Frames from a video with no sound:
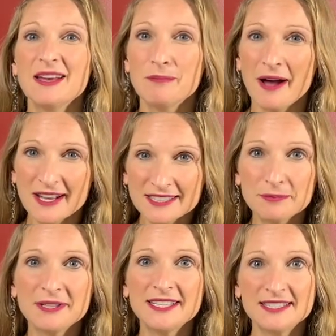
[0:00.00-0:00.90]

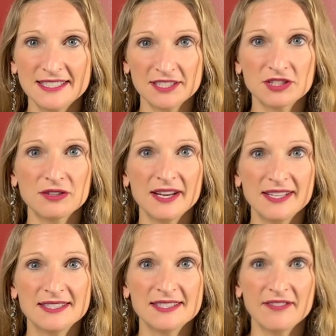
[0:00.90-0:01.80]
possibly in sixth grade
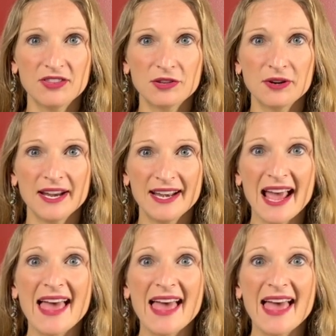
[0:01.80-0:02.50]
and seventh grade,